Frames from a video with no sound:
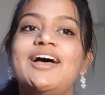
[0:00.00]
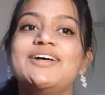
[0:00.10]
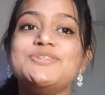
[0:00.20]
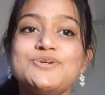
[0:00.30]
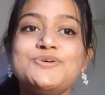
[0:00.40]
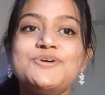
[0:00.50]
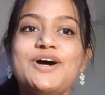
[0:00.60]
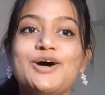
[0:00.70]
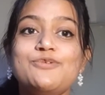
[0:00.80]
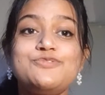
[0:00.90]
So
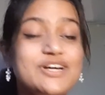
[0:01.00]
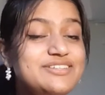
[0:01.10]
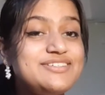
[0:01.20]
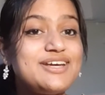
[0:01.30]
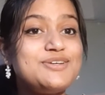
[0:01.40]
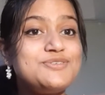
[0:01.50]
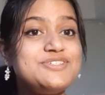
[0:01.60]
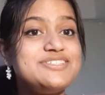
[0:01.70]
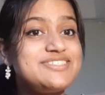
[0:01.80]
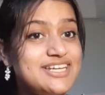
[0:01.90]
first I
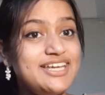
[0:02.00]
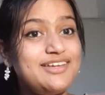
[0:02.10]
would say,